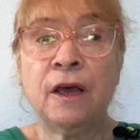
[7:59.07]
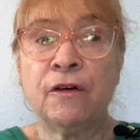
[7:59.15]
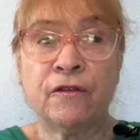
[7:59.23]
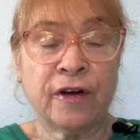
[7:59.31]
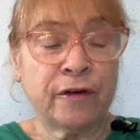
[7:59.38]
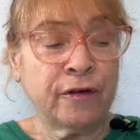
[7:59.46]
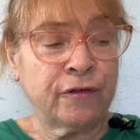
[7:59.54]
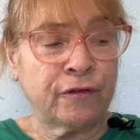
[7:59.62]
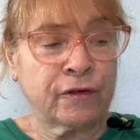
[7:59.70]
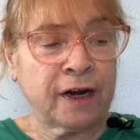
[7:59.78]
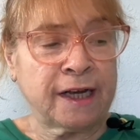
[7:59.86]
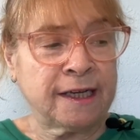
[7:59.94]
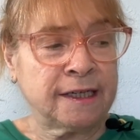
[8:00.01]
very
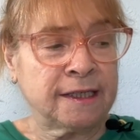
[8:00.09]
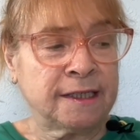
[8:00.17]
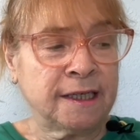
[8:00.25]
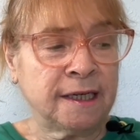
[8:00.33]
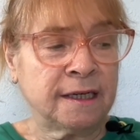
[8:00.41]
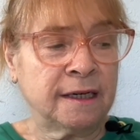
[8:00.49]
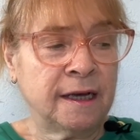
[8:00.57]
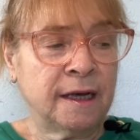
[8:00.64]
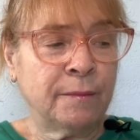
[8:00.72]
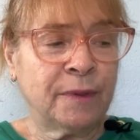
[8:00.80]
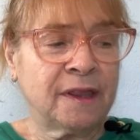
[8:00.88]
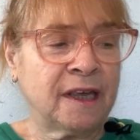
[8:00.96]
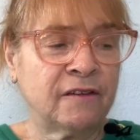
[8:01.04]
frank indeed,
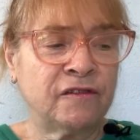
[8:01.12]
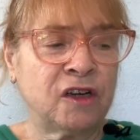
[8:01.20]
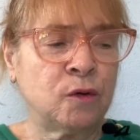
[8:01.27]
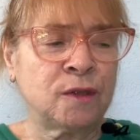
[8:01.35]
but they have no